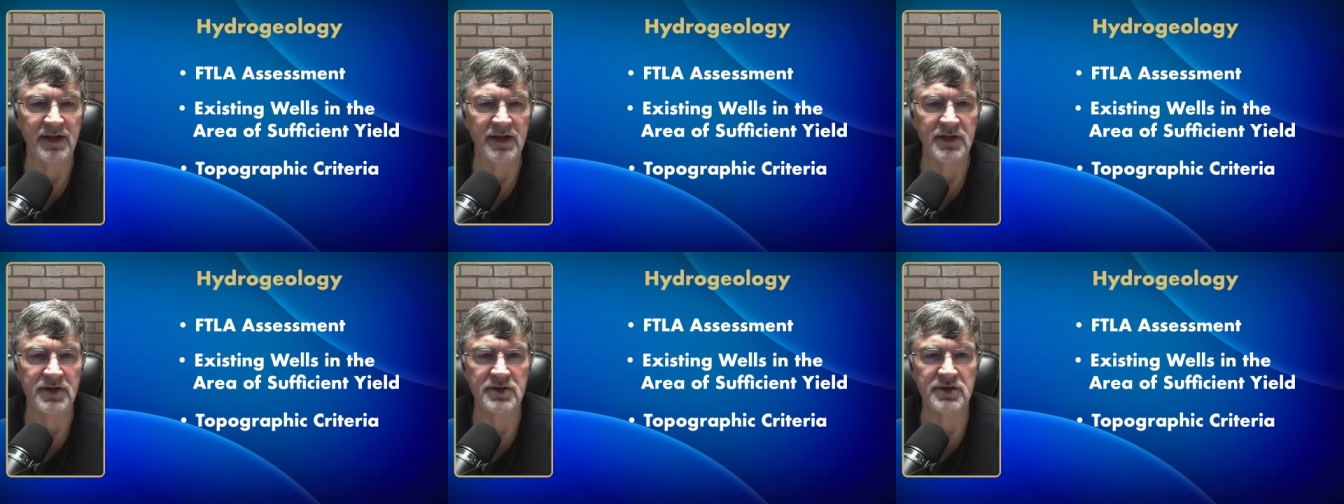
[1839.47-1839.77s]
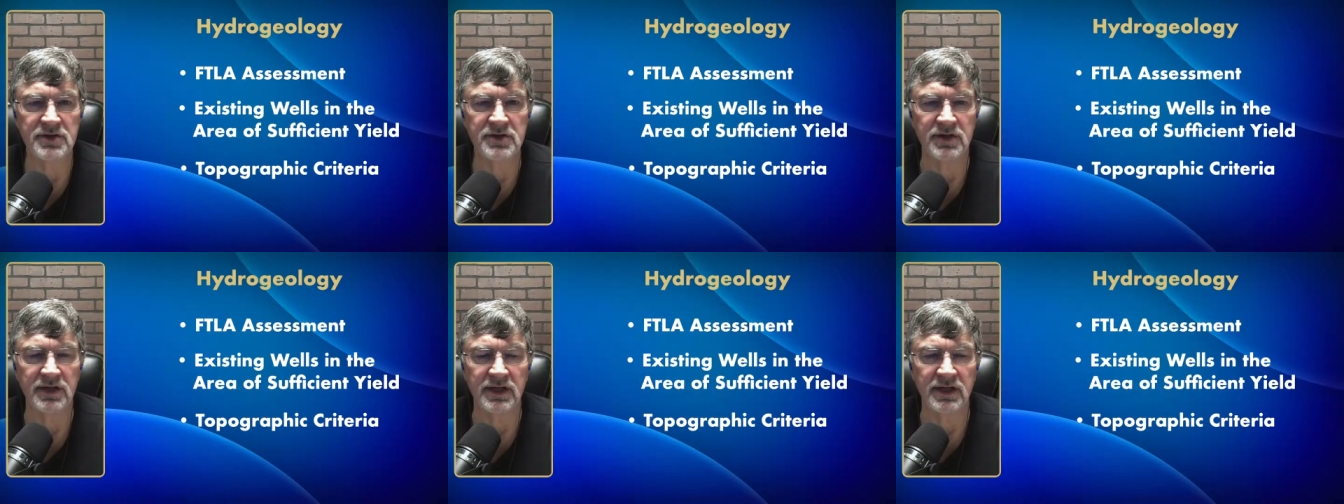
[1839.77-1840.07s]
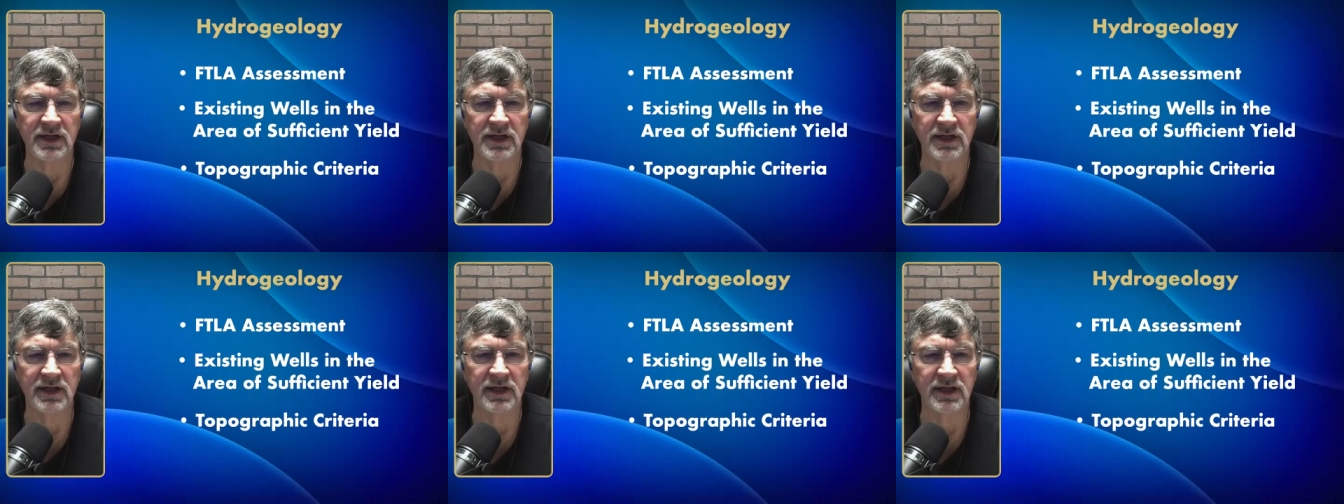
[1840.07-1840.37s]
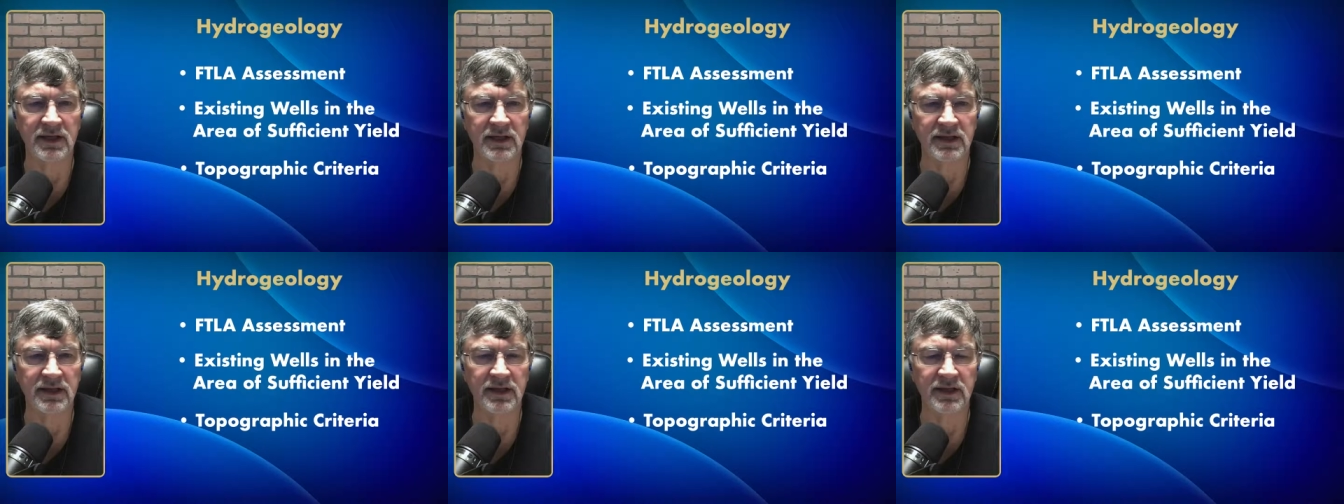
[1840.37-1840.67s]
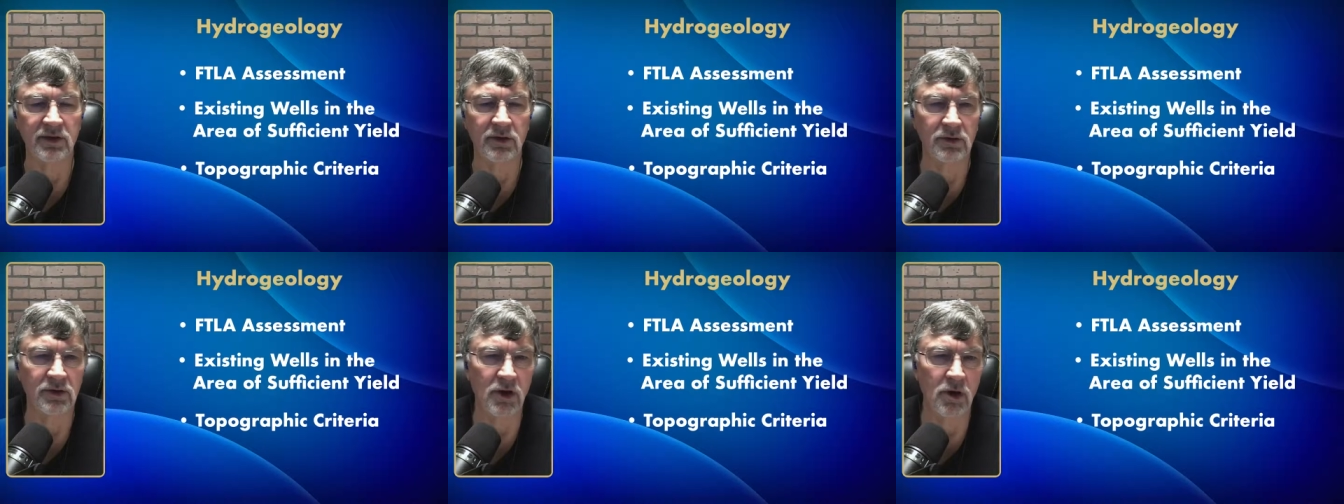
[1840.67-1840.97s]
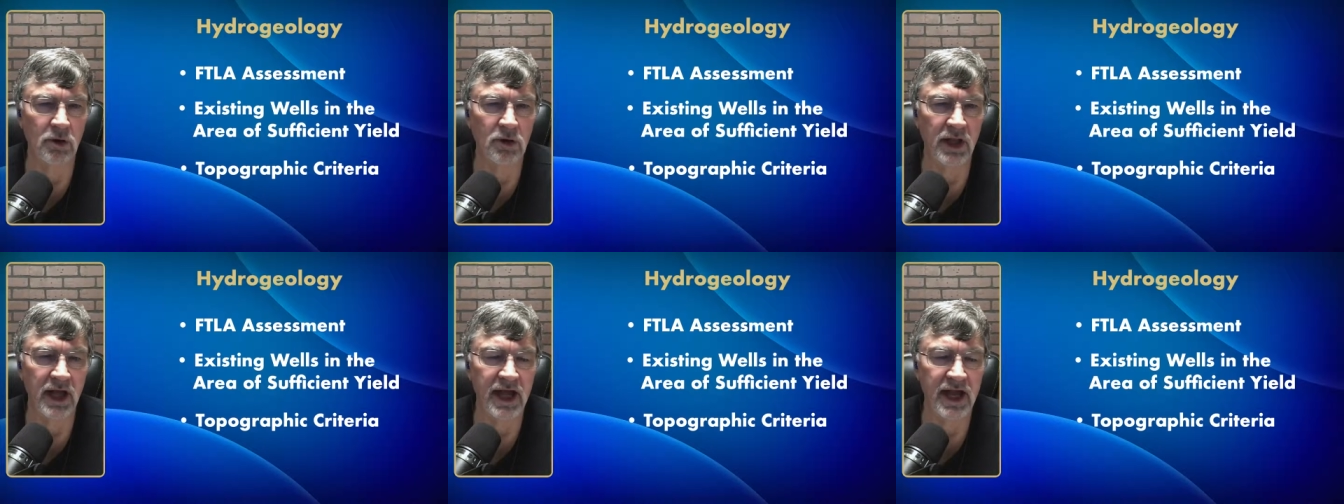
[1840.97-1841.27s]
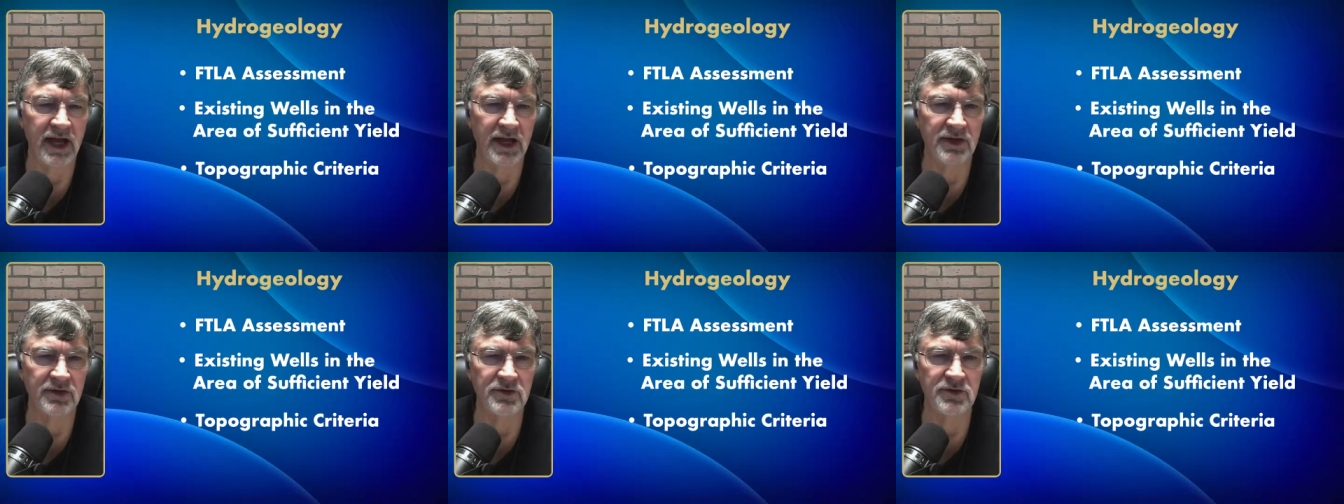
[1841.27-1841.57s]
It is,
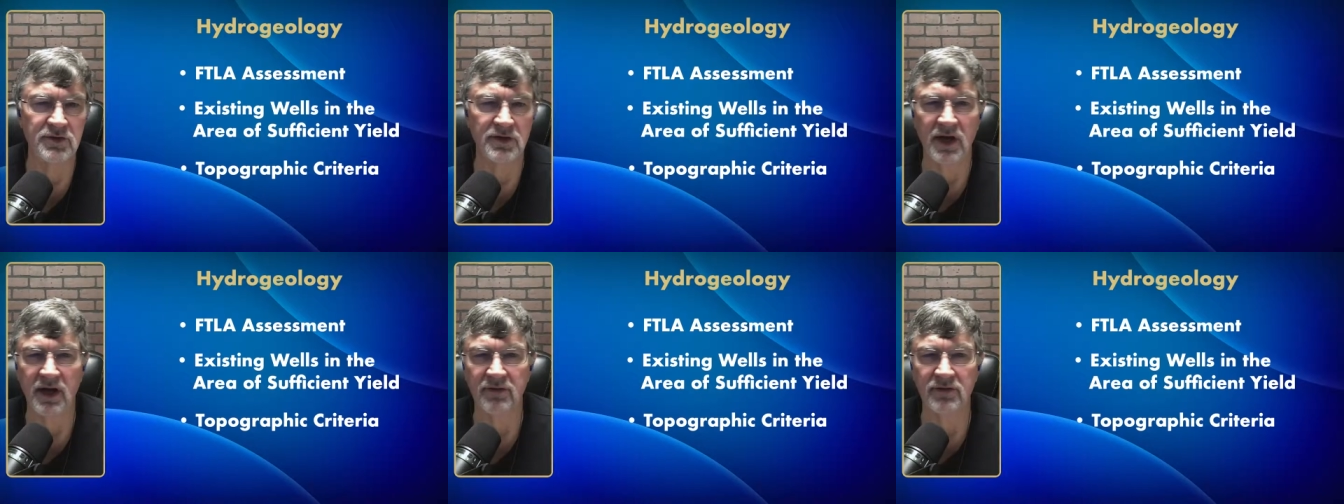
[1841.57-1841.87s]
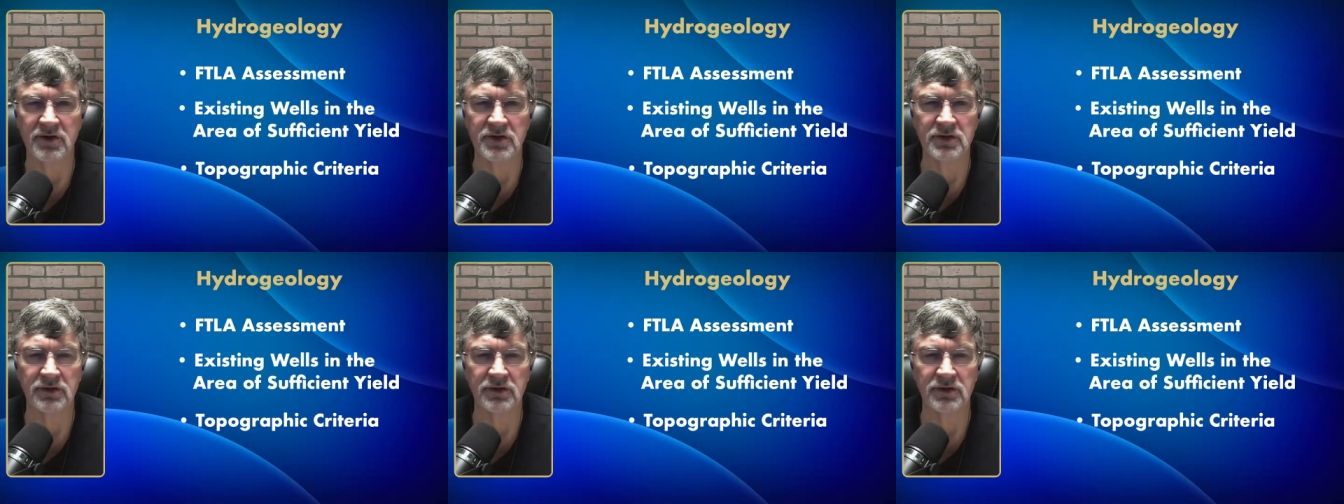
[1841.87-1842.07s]
lowlands,